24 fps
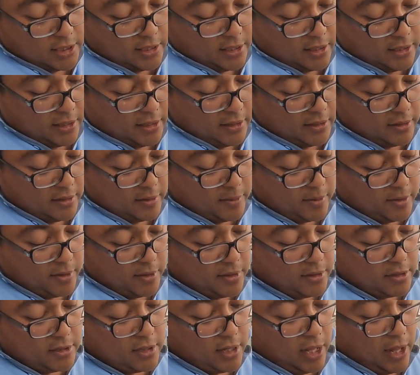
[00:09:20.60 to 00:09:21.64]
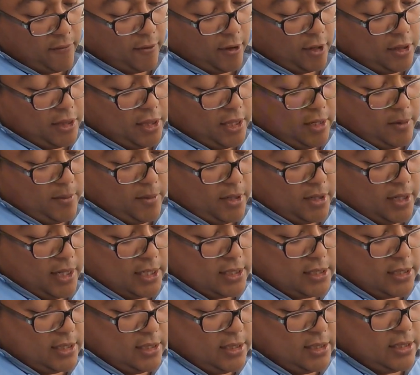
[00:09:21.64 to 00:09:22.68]
here, so I've got thermal
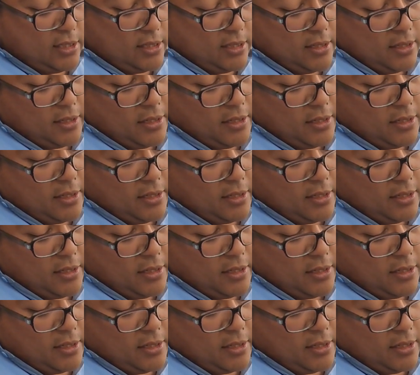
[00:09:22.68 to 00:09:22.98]
gaskets,